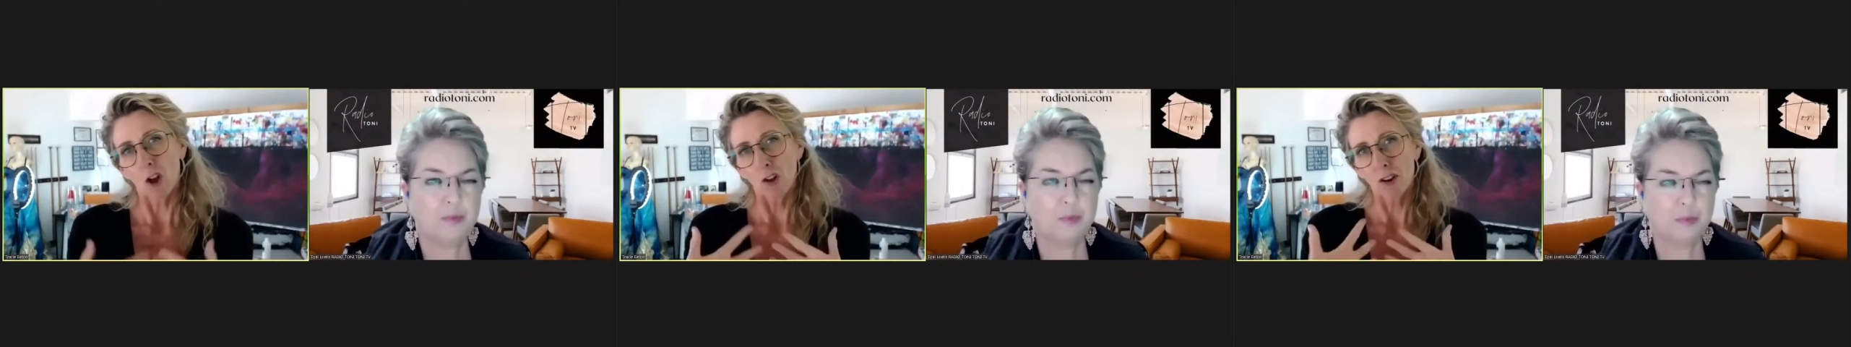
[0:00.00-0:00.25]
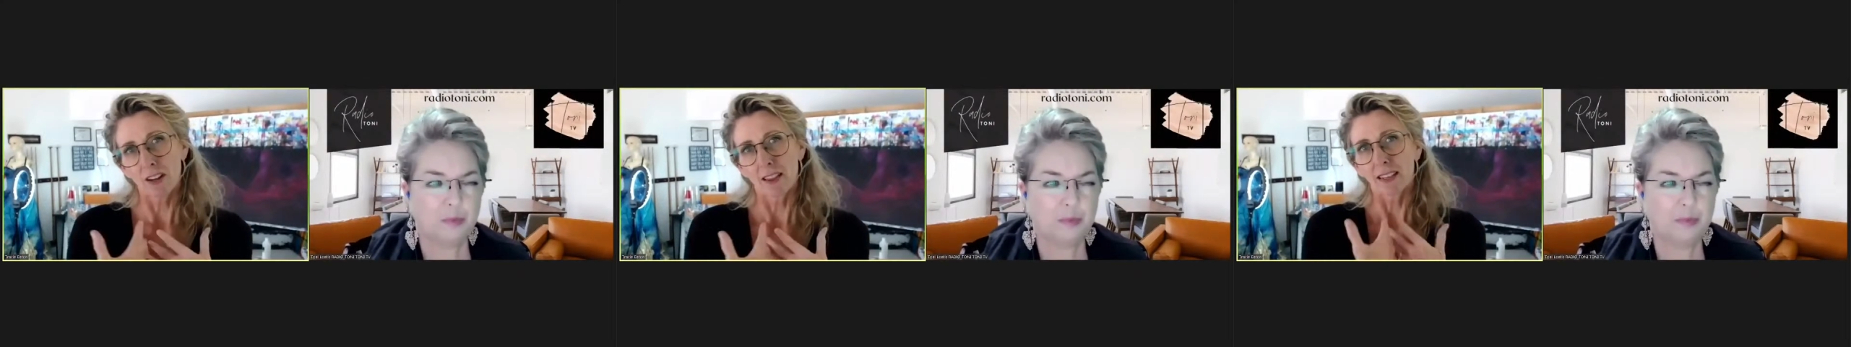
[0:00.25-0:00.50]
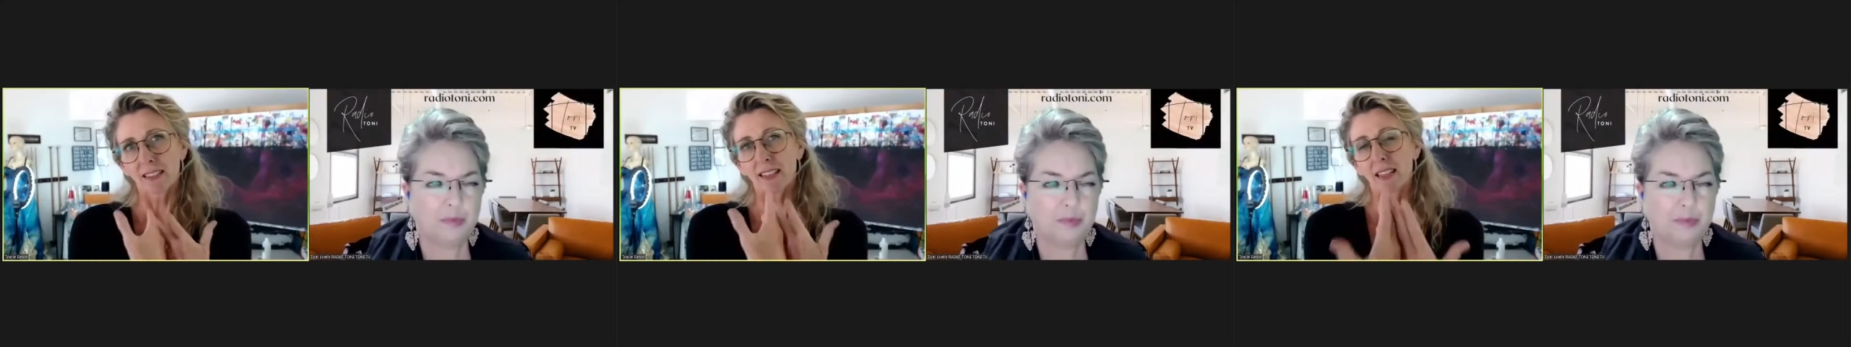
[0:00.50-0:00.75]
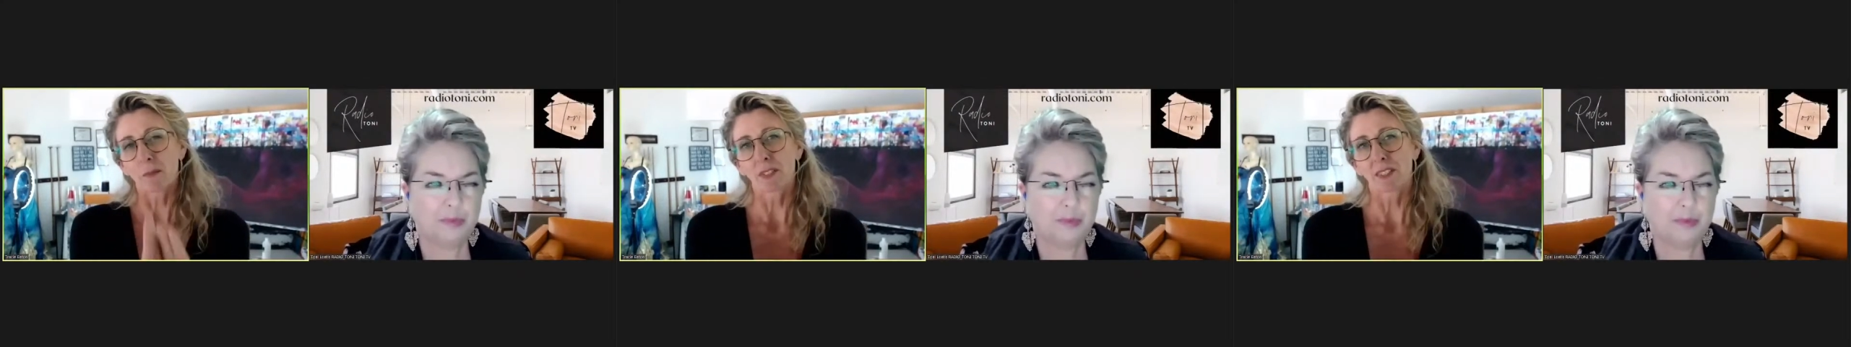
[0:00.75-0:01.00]
Speaker 1: not only do they see
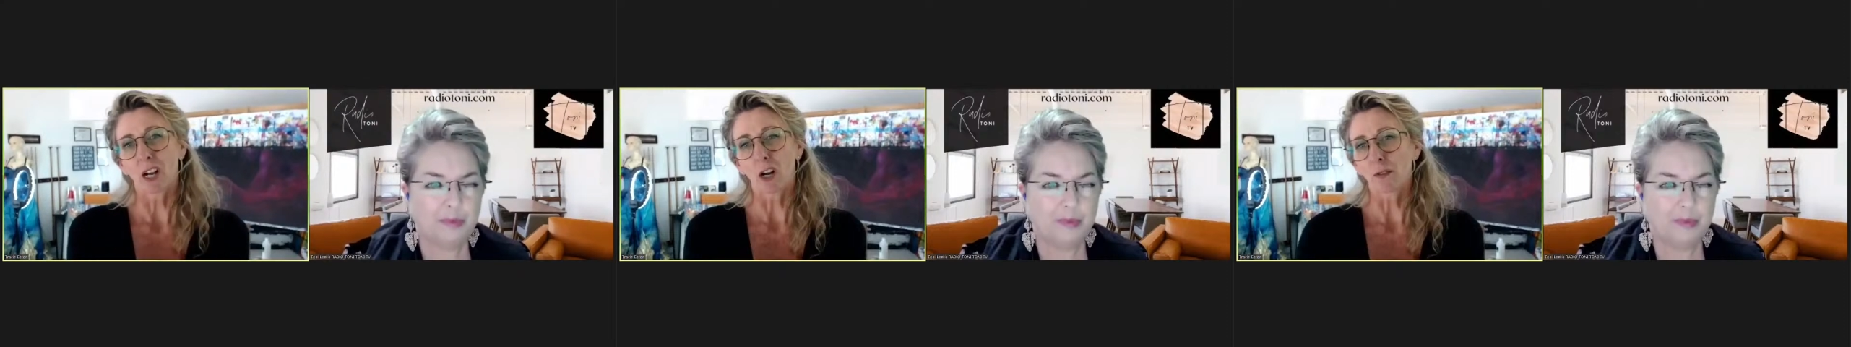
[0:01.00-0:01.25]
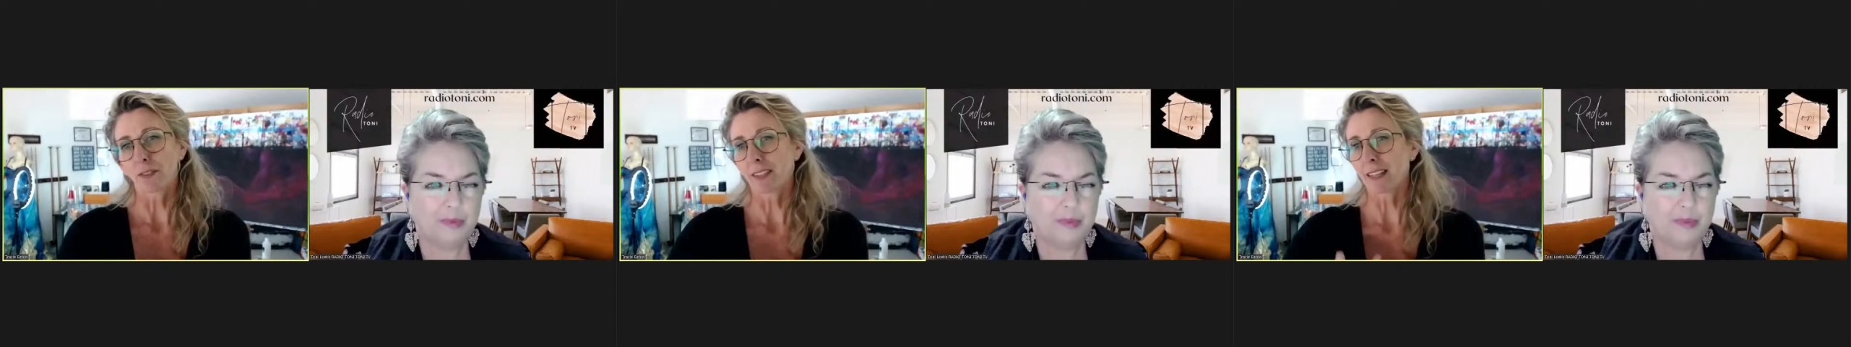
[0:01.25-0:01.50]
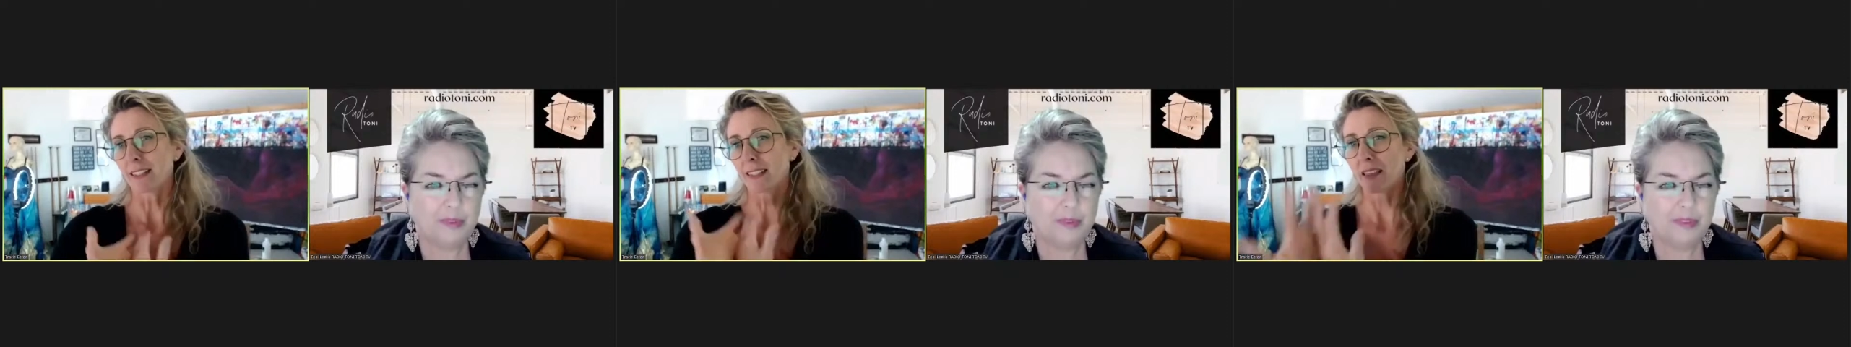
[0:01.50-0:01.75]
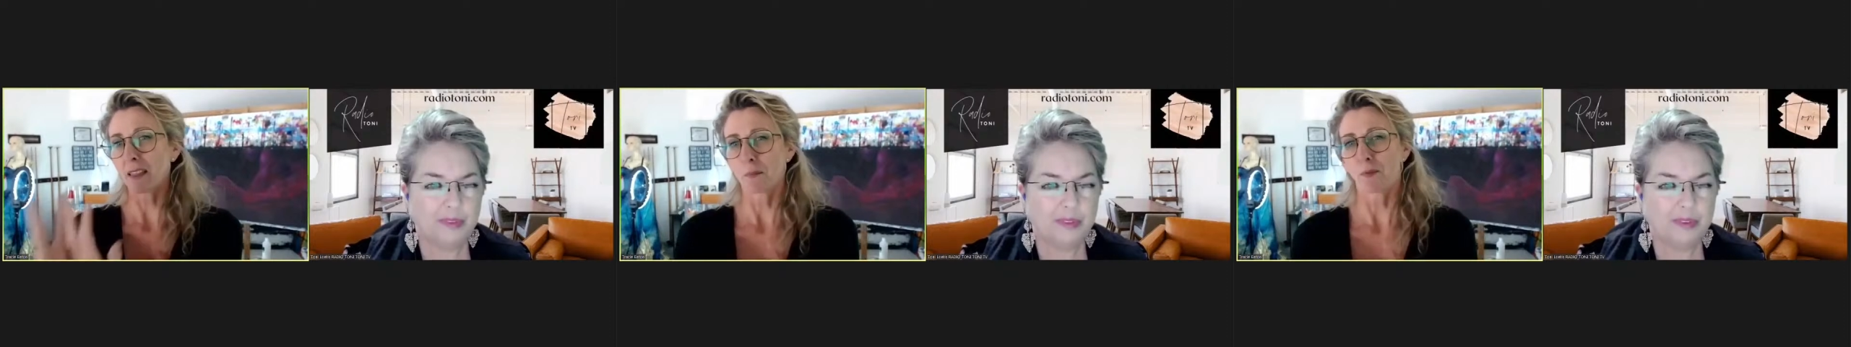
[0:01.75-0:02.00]
themselves, they
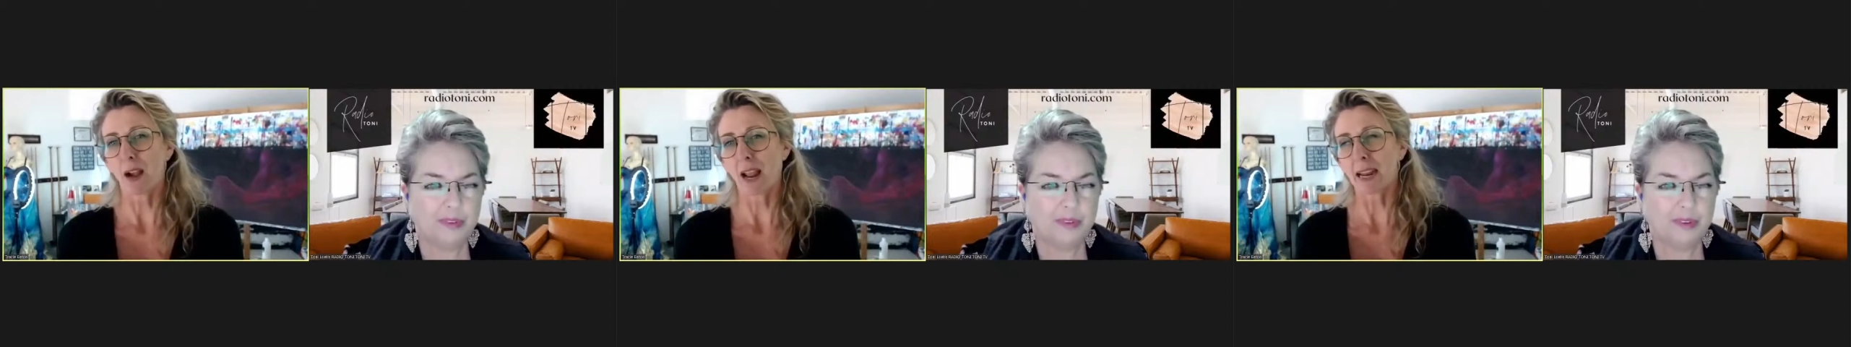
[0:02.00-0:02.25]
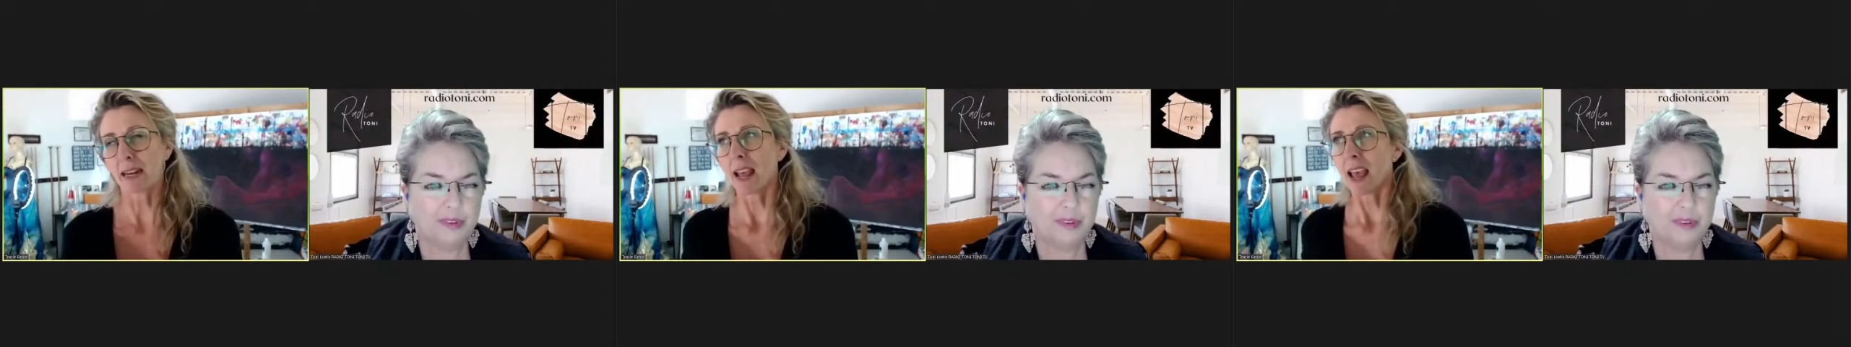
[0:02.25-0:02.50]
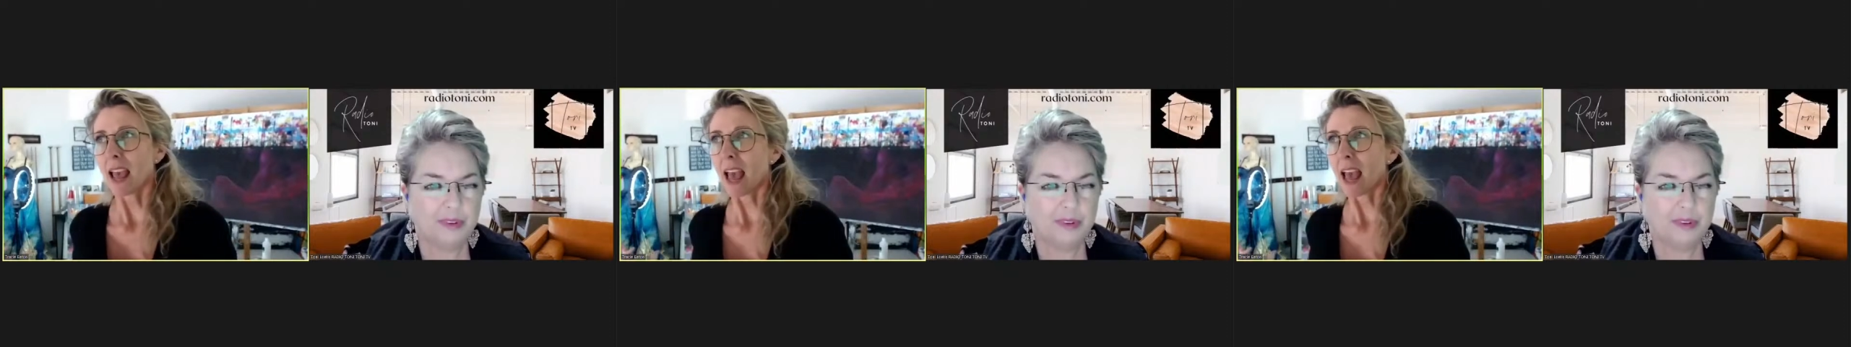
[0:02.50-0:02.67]
see their brand,